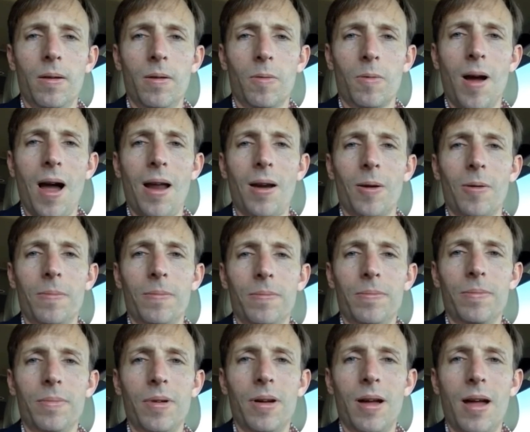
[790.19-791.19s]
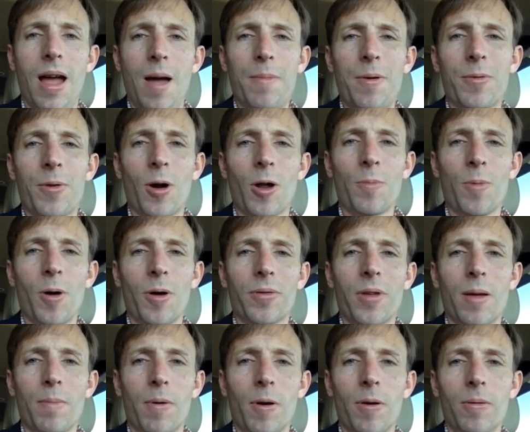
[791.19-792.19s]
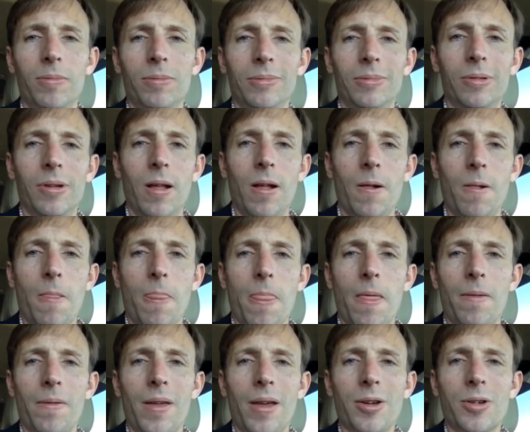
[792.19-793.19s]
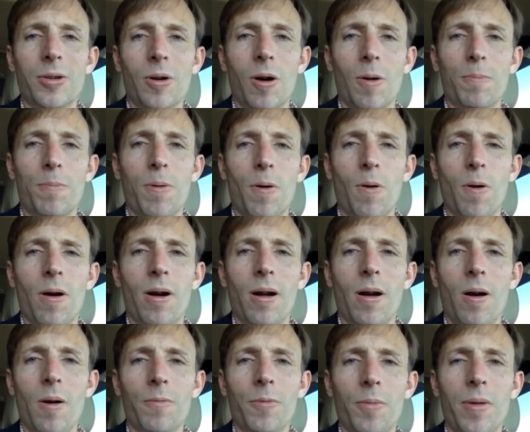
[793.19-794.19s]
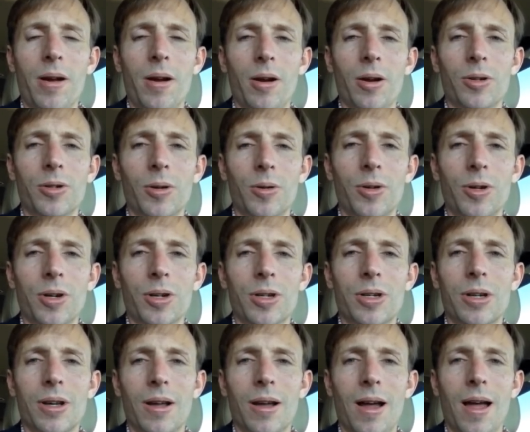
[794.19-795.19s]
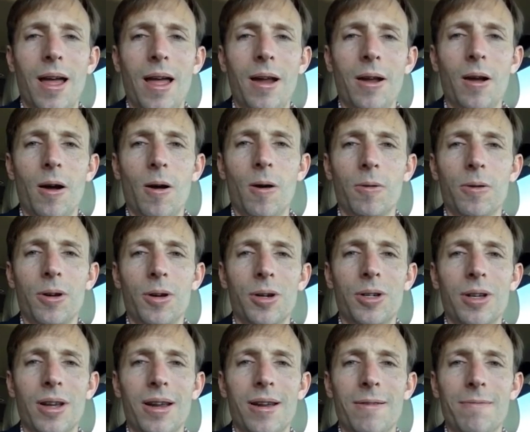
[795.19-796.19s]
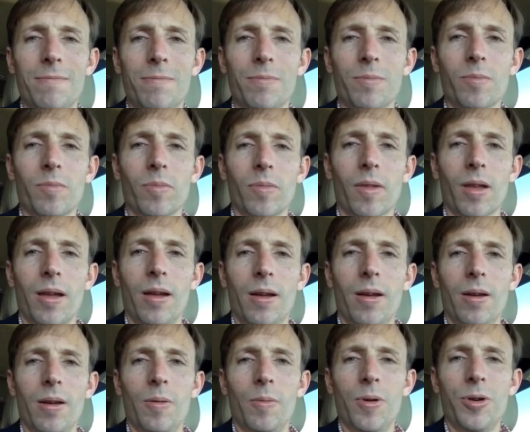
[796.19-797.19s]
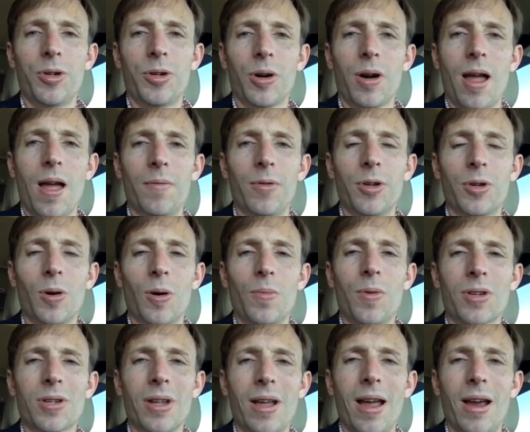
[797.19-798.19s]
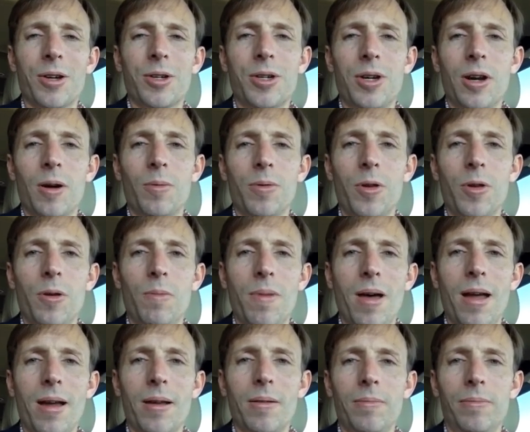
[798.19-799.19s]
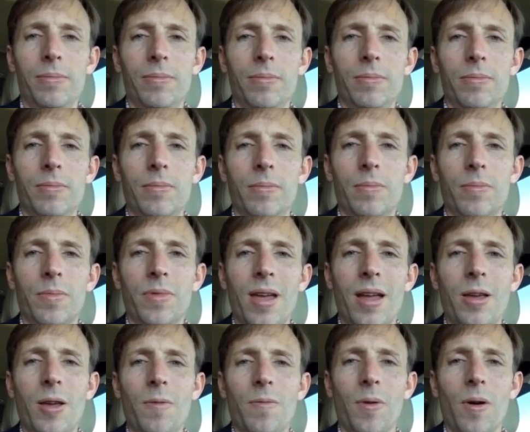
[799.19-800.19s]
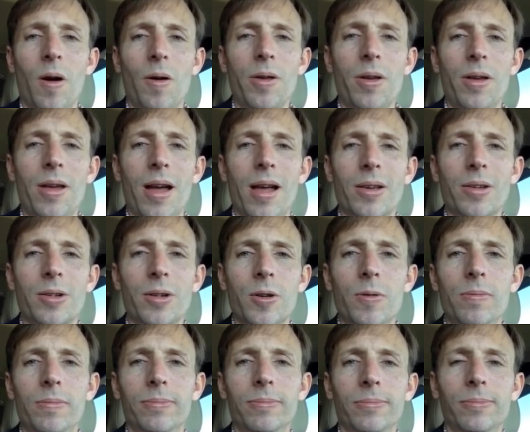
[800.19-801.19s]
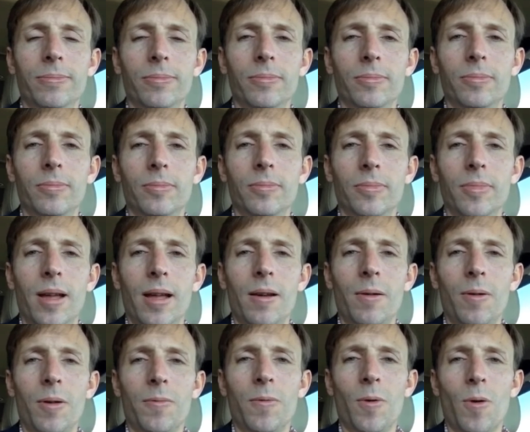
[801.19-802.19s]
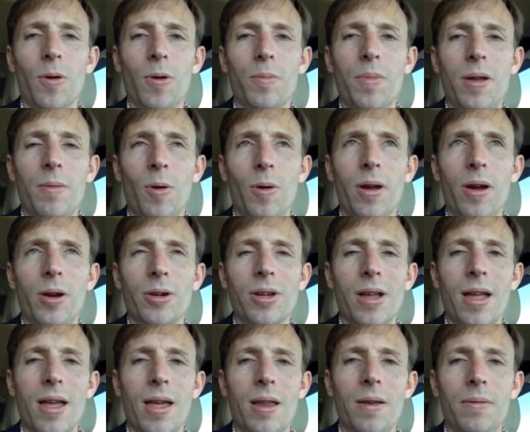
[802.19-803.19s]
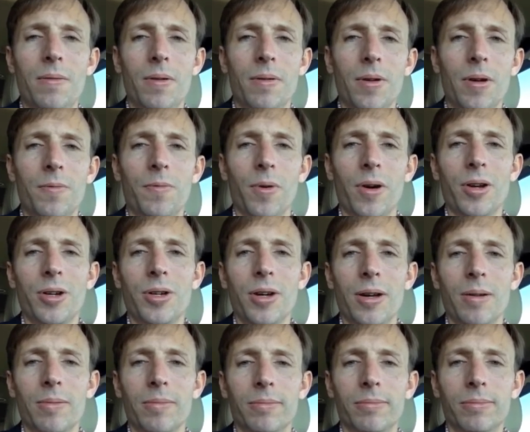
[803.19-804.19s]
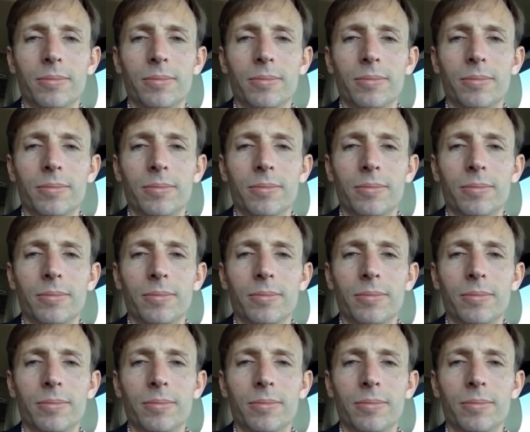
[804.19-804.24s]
Ryler, happy 30th birthday, bro. They start pouring on from here, so just uh, hang on to your seat. We sure have enjoyed this last year with you, Megan. Thank you for all you guys do, and look forward to many more years ahead. Good friendship.